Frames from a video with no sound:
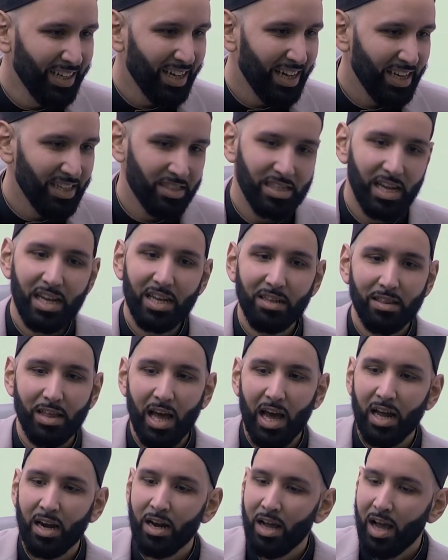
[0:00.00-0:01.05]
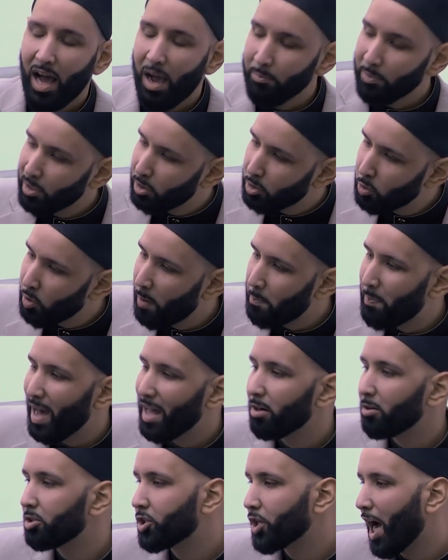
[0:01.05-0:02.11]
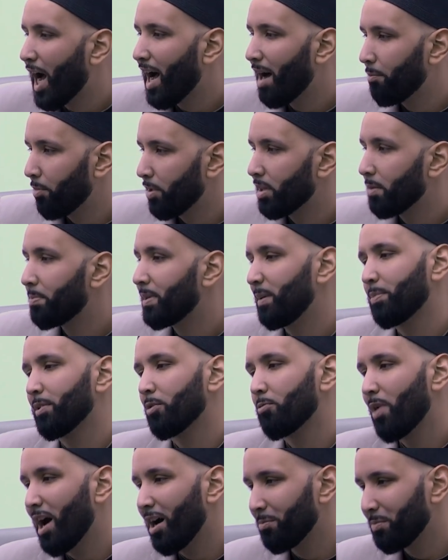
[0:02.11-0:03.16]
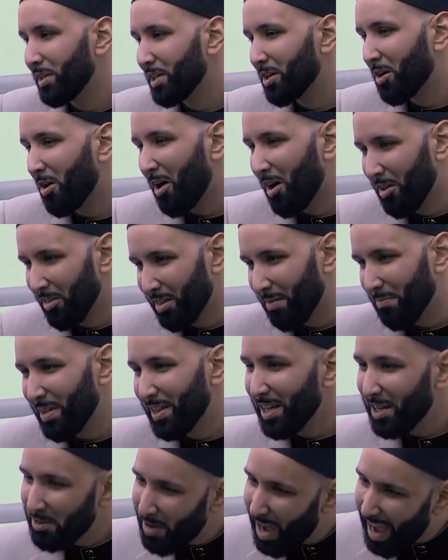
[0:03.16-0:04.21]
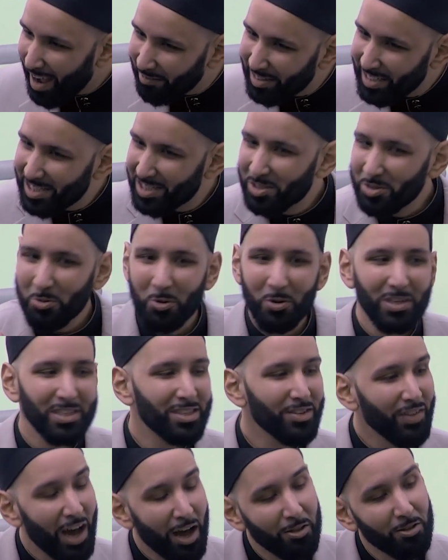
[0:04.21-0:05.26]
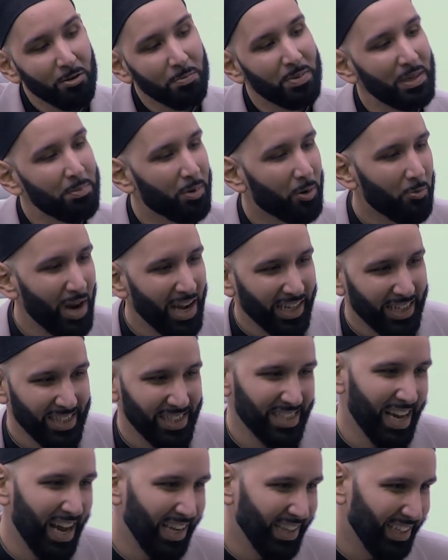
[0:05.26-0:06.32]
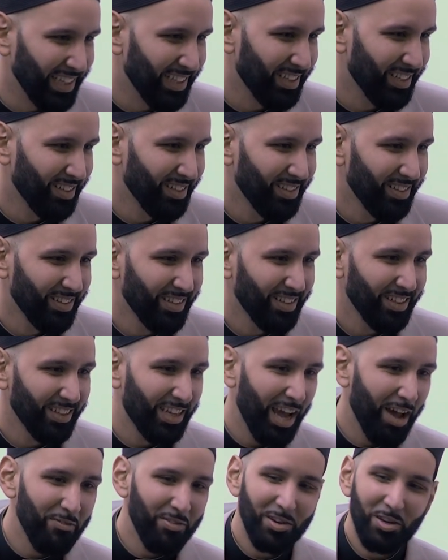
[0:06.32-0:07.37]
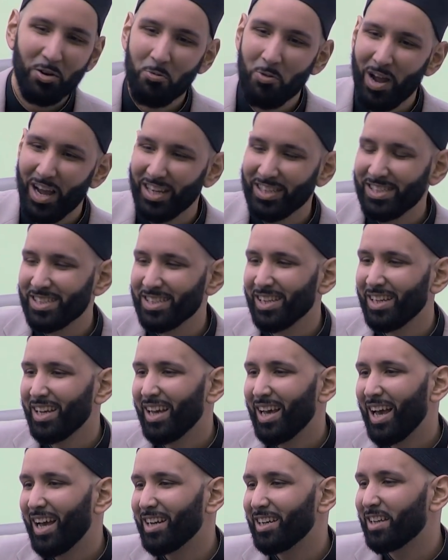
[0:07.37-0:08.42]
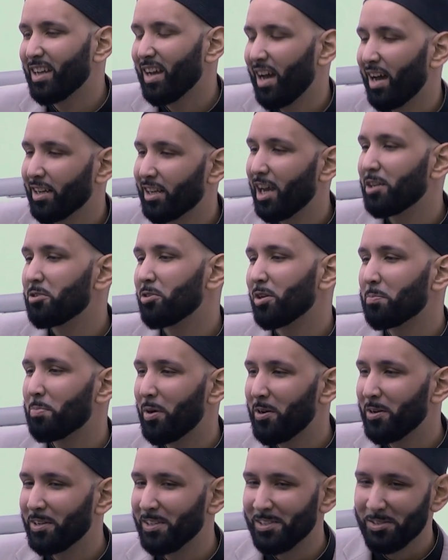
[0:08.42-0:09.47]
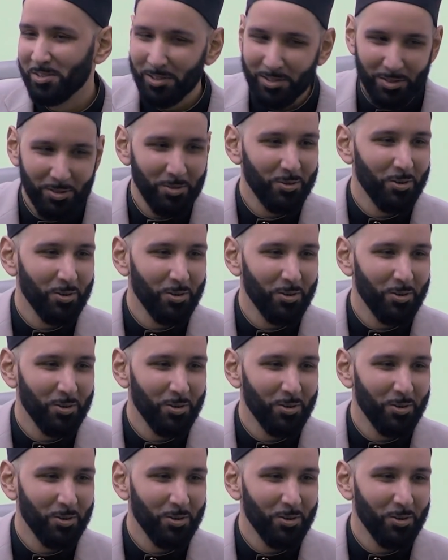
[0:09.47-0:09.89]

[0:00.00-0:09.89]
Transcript: and saying that I'm going to do a better job with the people around me to call them. And then you have these stories of other people reconciling. Kevin Durant and Kendrick Perkins. Those of you who